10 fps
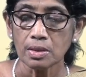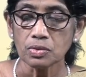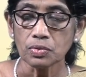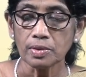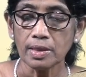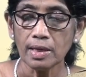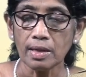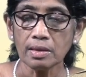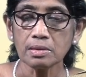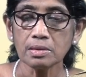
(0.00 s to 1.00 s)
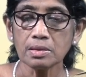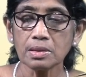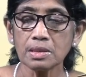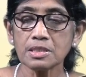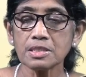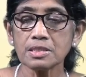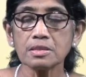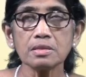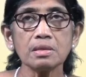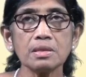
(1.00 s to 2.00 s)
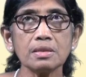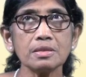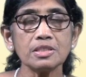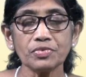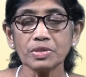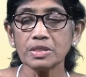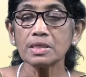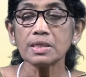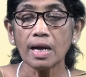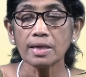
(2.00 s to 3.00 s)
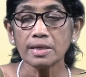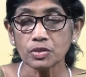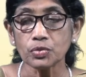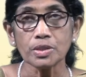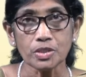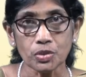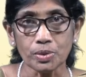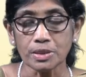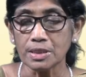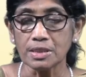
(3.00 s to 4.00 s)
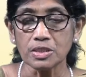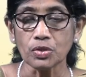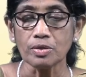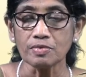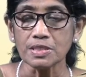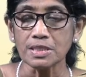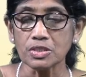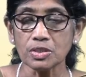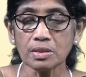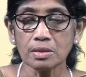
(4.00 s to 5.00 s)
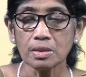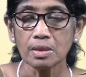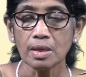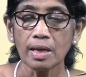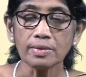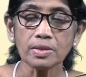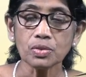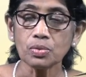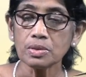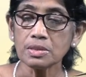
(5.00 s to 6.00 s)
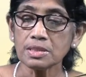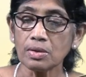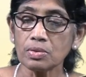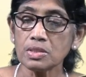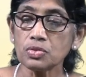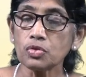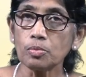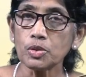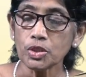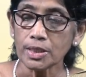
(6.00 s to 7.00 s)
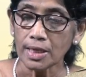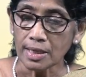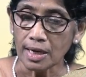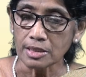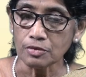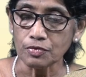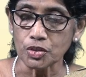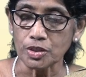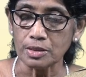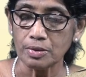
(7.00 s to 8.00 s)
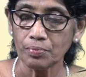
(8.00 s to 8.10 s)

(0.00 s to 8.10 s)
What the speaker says: So there, it's generally an unnatural tone in English conversation, and the tone sound is robotic and artificial.